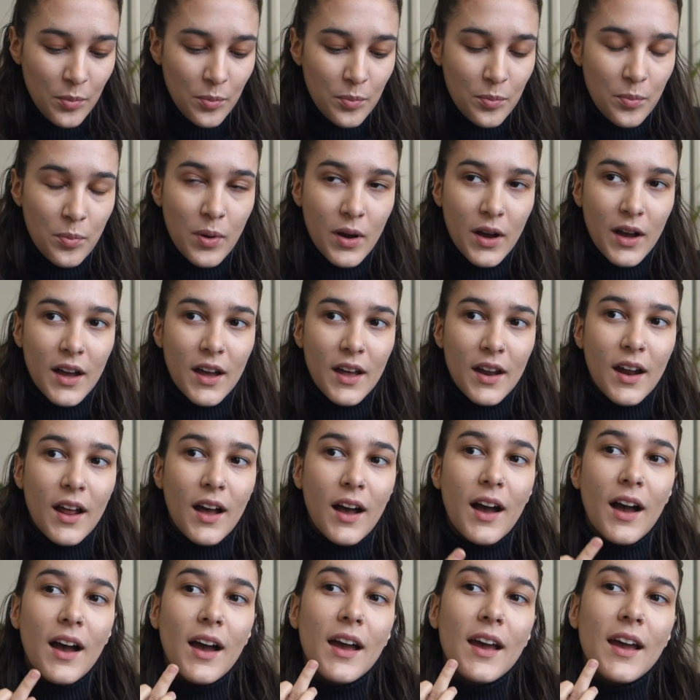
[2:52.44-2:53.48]
But
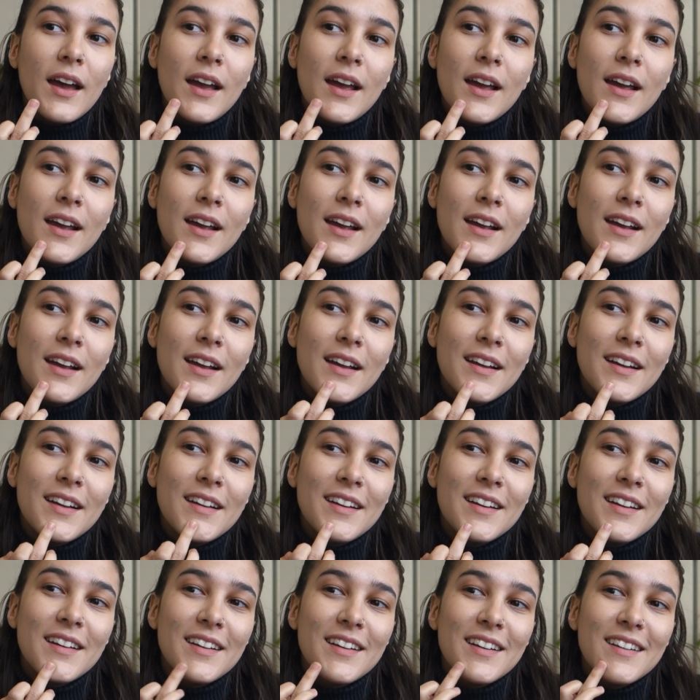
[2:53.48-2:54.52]

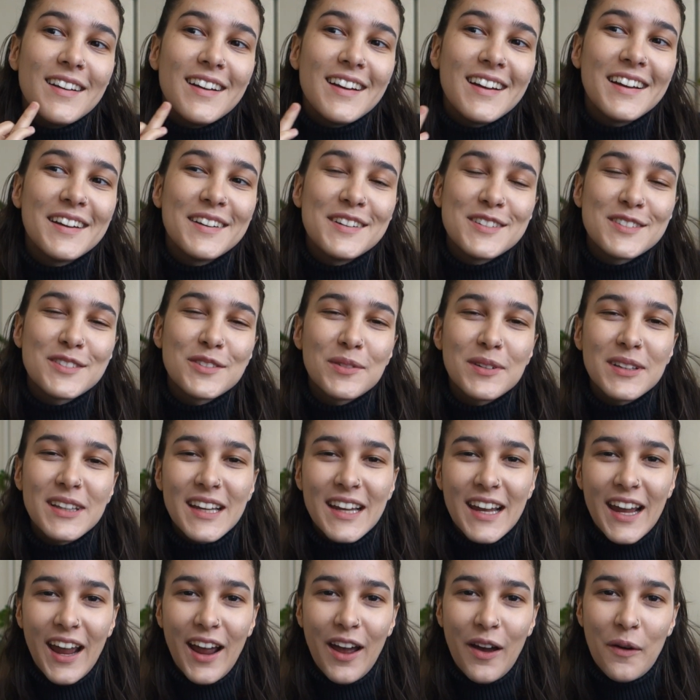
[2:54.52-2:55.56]
it doesn't really
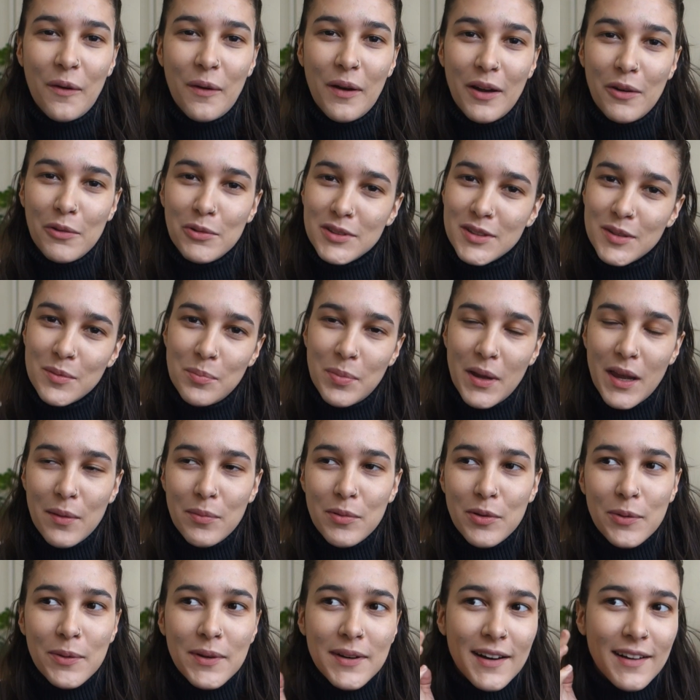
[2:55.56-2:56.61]
count. I was a
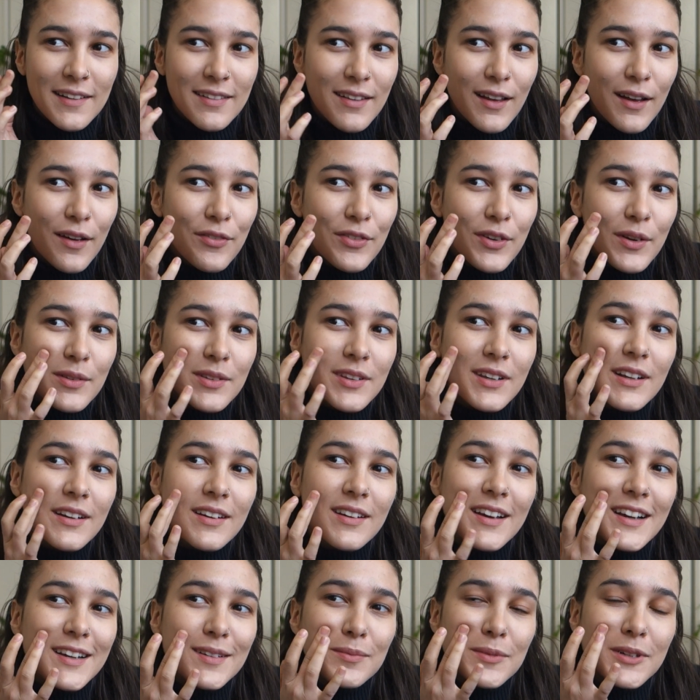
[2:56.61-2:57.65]
baby when I left. I was like
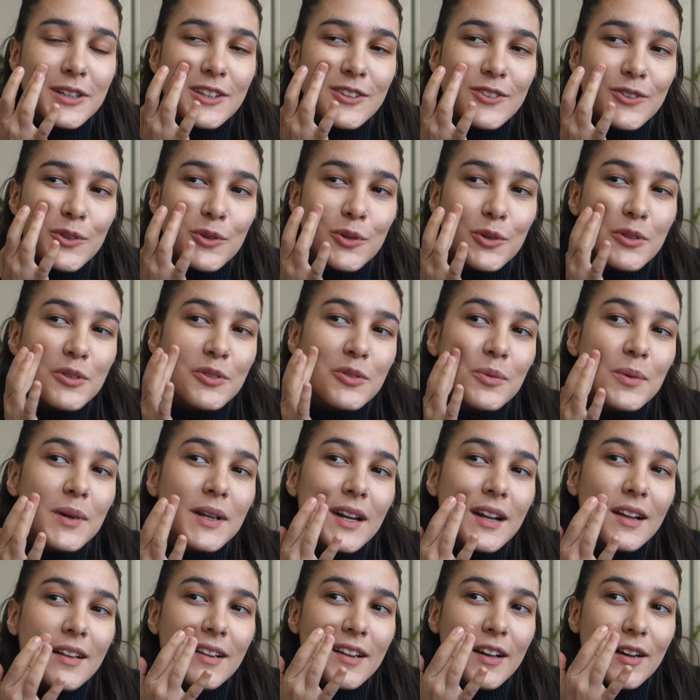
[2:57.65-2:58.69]
9 months old when
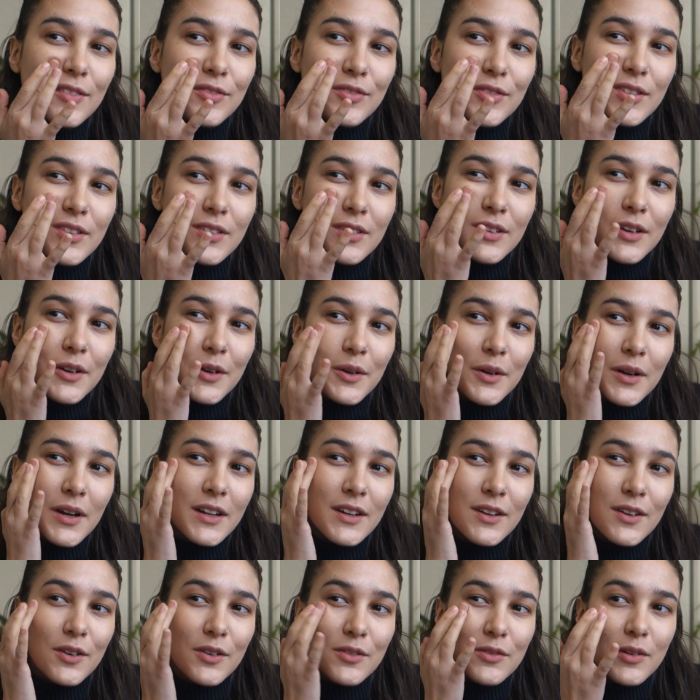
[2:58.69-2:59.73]
I left, so I
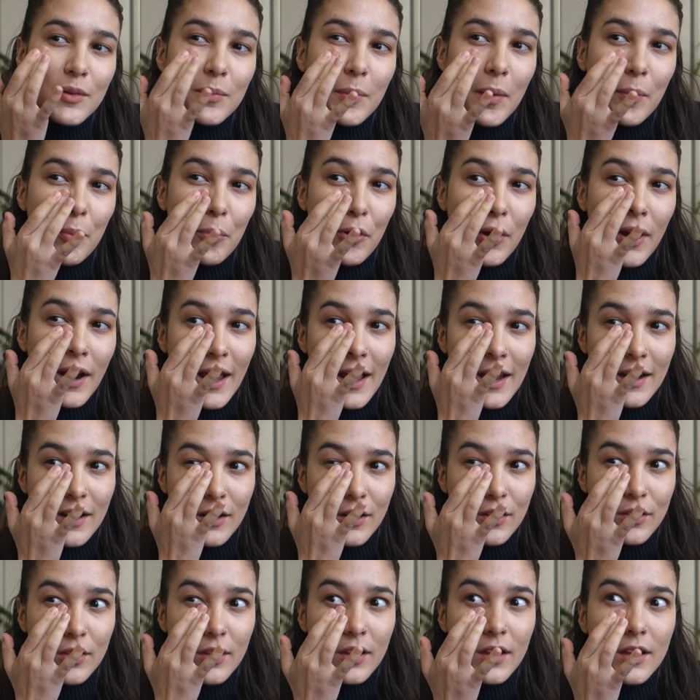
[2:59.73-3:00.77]
don't remember
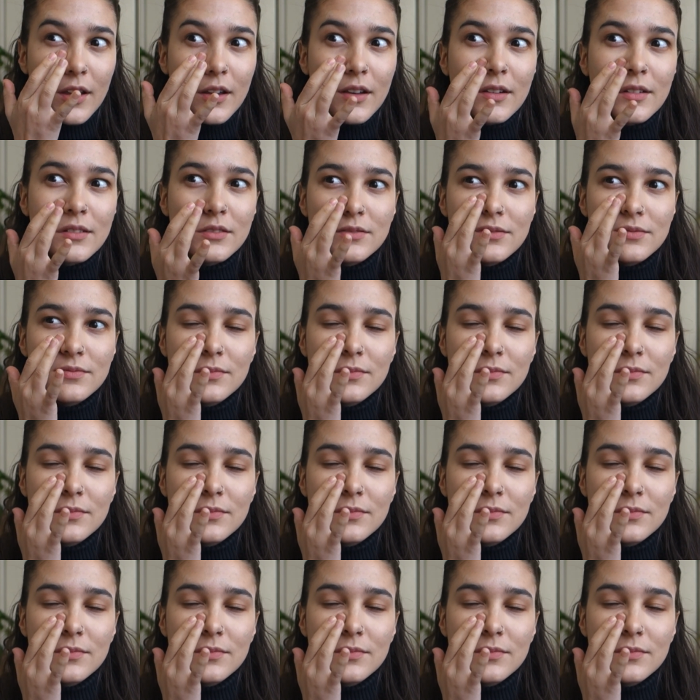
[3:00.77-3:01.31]
anything